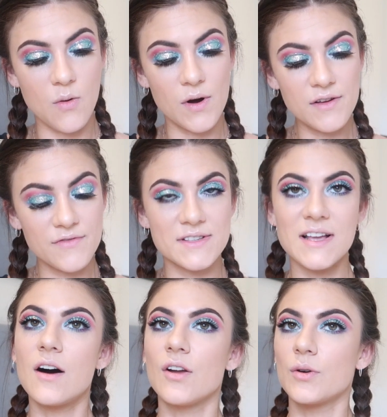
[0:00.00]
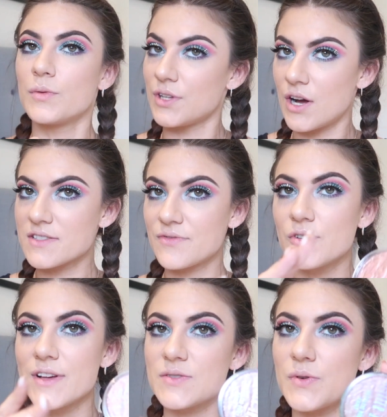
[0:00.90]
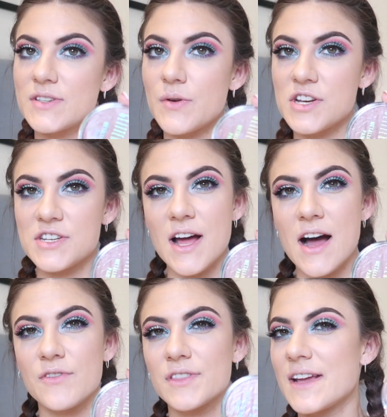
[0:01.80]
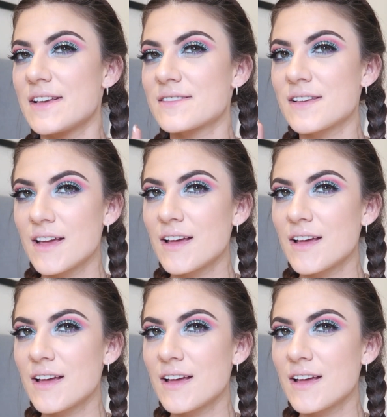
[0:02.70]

I wonder if this how long it will last for. That's always a question I have with these.